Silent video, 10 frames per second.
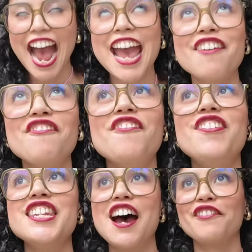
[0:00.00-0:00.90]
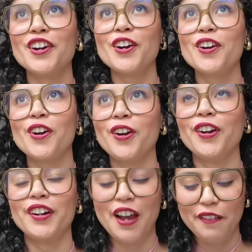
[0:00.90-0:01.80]
I have never
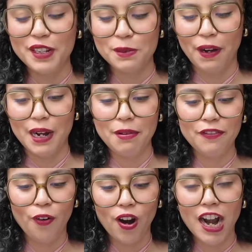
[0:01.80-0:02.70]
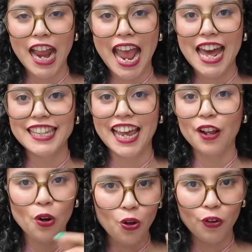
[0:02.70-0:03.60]
heard of this brand before, and they
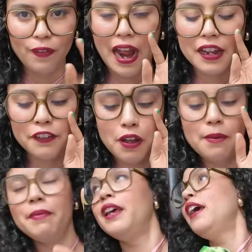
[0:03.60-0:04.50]
had a whole rack of them.